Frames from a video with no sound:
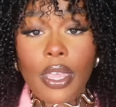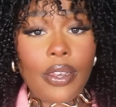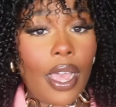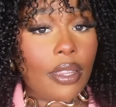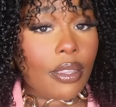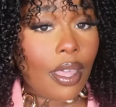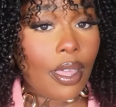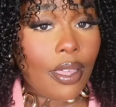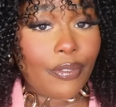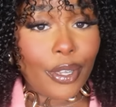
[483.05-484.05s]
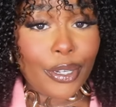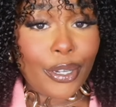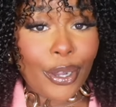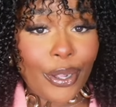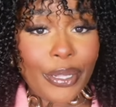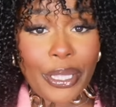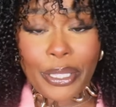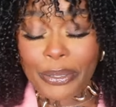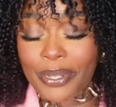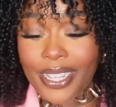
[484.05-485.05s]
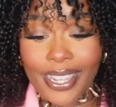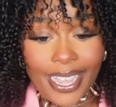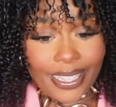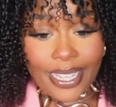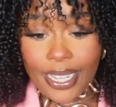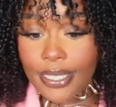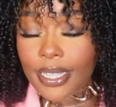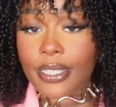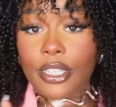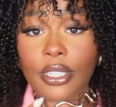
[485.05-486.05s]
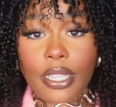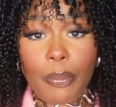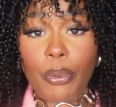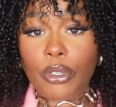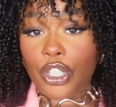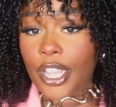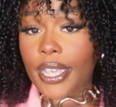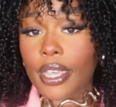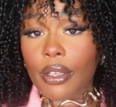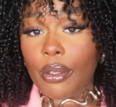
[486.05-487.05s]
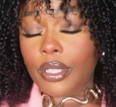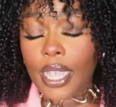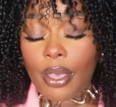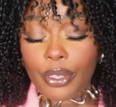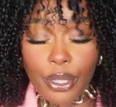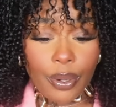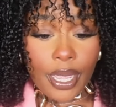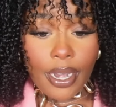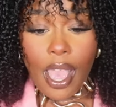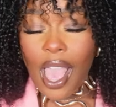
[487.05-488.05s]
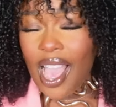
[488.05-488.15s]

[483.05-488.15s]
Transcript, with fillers: Now, I love a curly unit like this. It's a simple shake and go style unit.